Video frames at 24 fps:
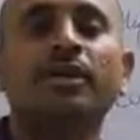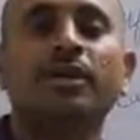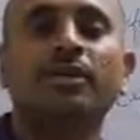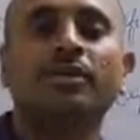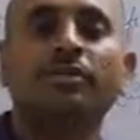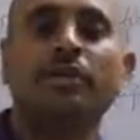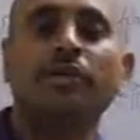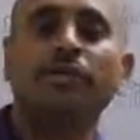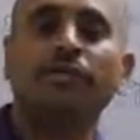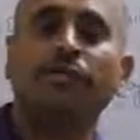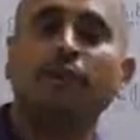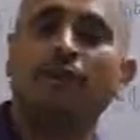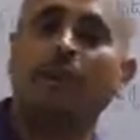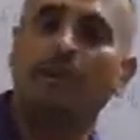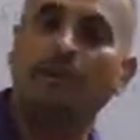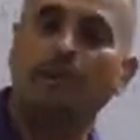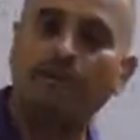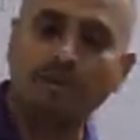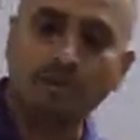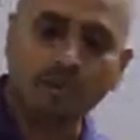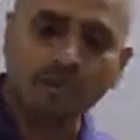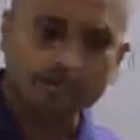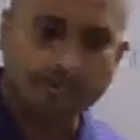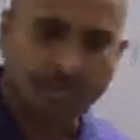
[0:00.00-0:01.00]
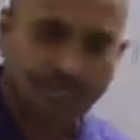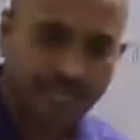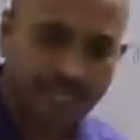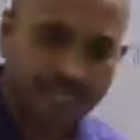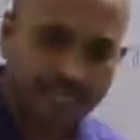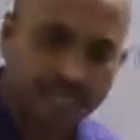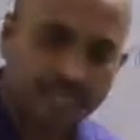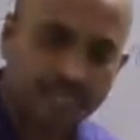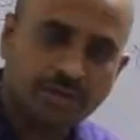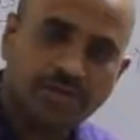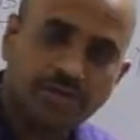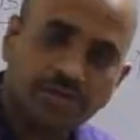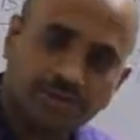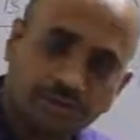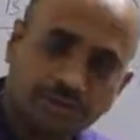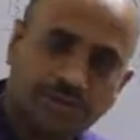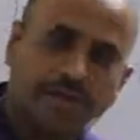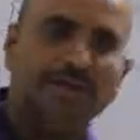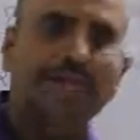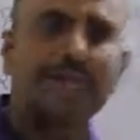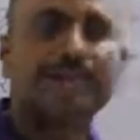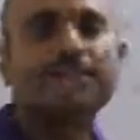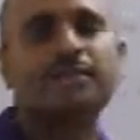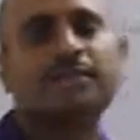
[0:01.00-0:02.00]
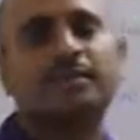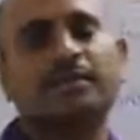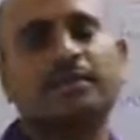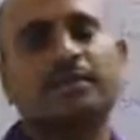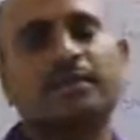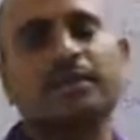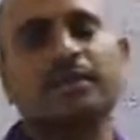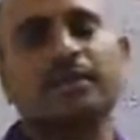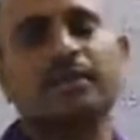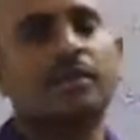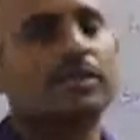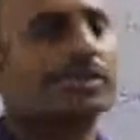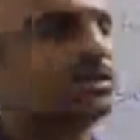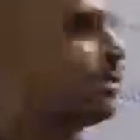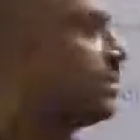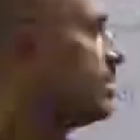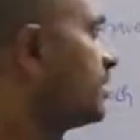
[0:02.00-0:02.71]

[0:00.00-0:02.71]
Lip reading: they will occupy some place. So